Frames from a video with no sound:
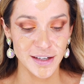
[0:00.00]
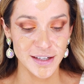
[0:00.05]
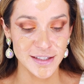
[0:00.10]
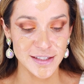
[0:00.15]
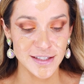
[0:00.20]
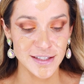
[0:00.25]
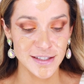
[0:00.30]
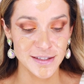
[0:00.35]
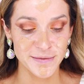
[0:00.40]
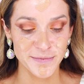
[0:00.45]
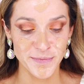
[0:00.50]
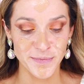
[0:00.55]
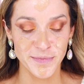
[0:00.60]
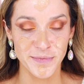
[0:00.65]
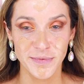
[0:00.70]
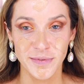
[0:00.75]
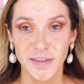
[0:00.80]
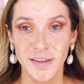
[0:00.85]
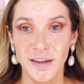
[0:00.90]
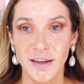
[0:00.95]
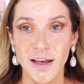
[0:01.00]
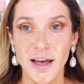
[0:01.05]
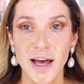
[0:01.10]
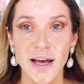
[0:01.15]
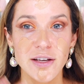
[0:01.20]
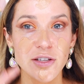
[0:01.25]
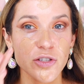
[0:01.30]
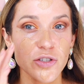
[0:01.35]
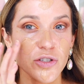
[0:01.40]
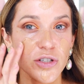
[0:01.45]
It's
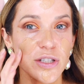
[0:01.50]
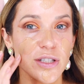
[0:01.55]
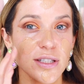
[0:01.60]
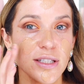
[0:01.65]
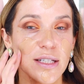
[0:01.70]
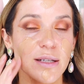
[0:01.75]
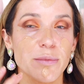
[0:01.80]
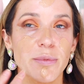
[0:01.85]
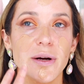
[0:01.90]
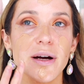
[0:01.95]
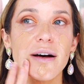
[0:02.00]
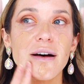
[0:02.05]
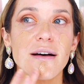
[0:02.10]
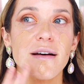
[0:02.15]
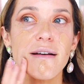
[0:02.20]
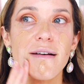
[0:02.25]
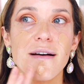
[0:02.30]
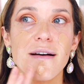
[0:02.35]
extra zebra.